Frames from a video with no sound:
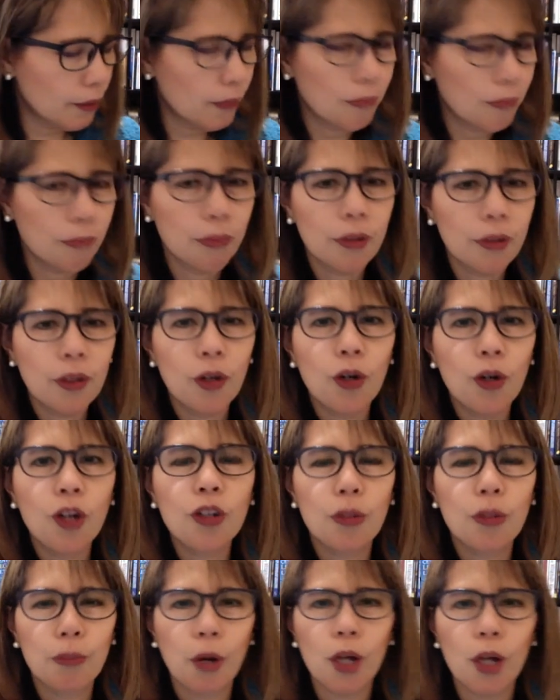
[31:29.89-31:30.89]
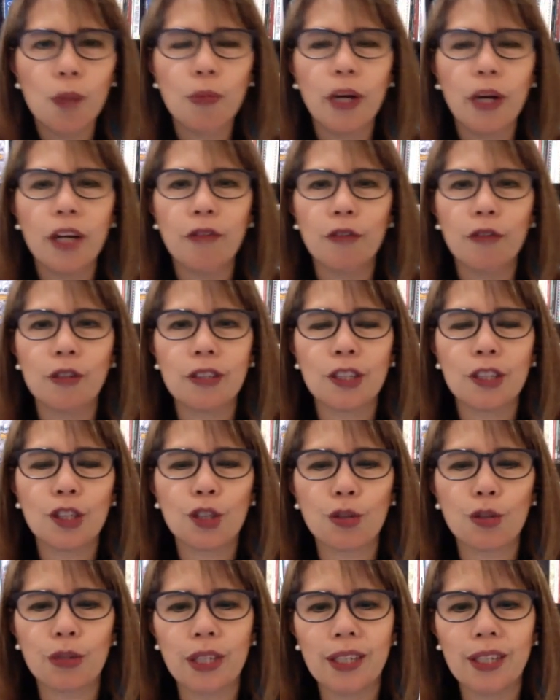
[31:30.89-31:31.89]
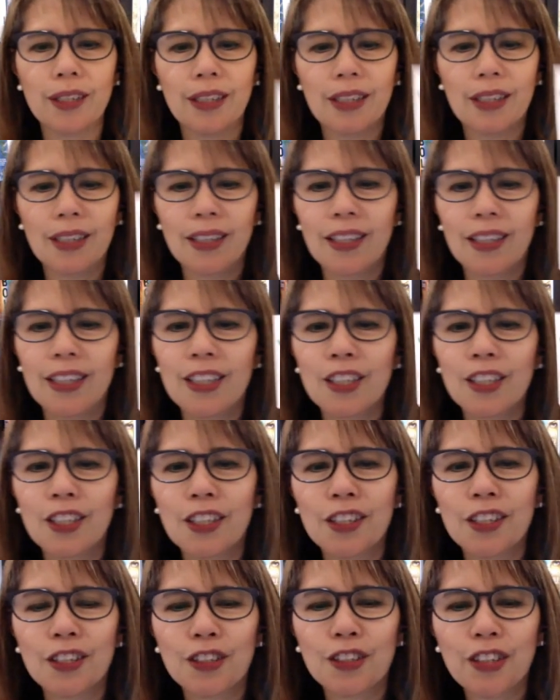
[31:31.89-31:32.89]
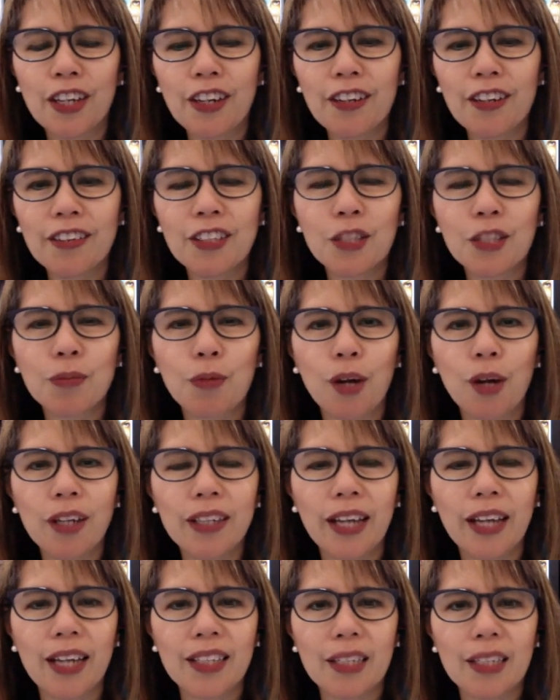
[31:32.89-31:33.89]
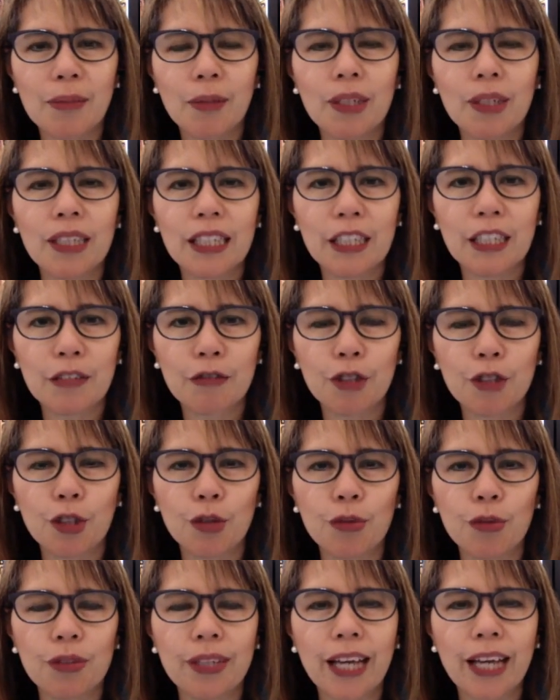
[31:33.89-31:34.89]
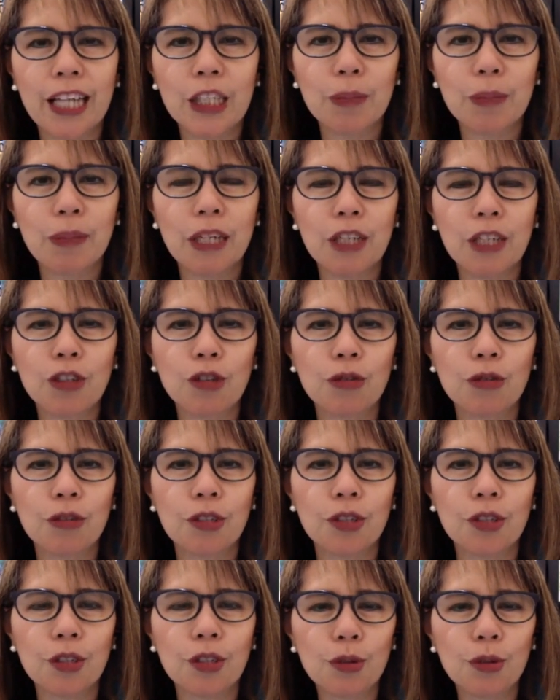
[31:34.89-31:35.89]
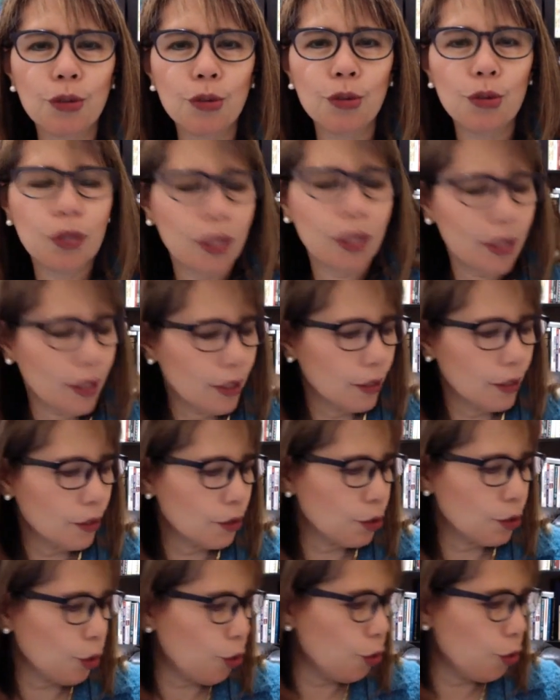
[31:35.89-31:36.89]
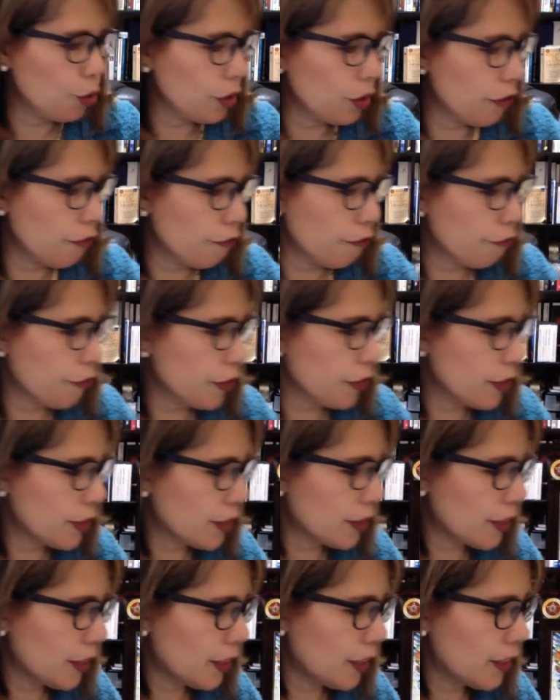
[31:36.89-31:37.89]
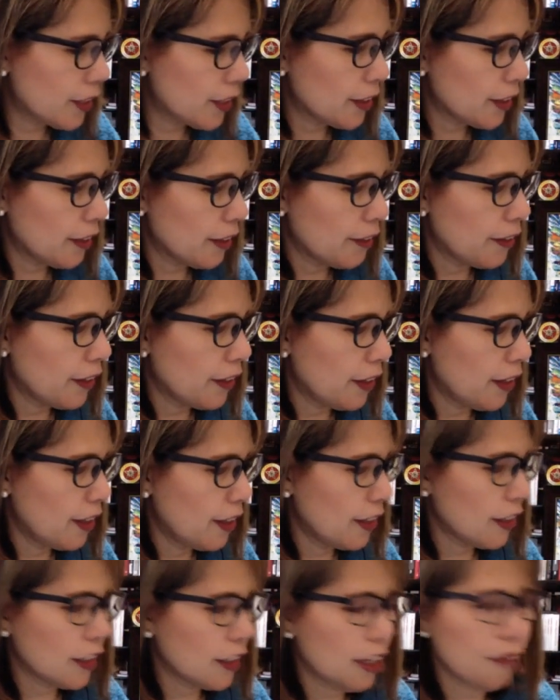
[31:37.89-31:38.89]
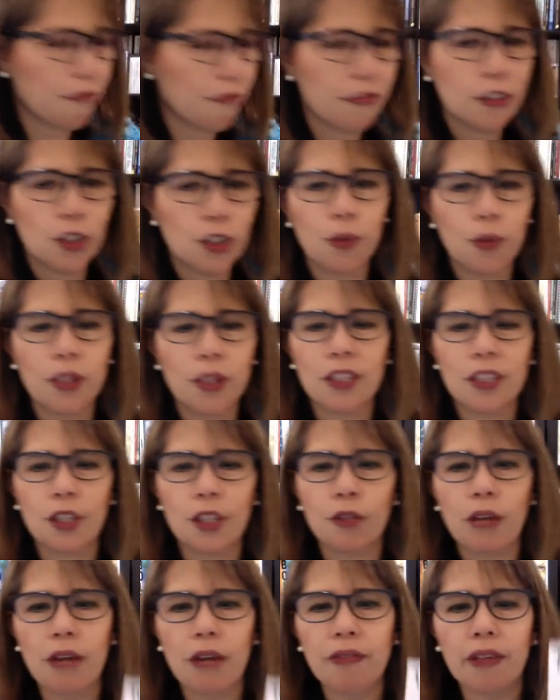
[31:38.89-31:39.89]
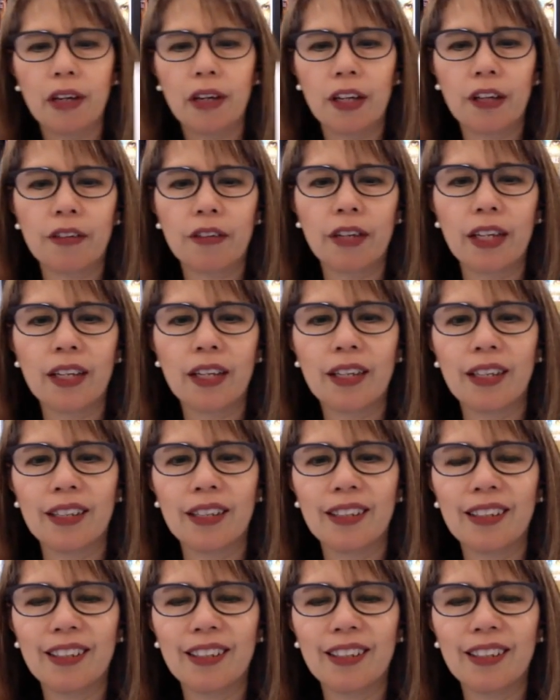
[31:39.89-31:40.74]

below on the bottom right of your screen, share this broadcast and I'm going to gift you the exponential U zone versus the comfort zone. It's a graphic I created, and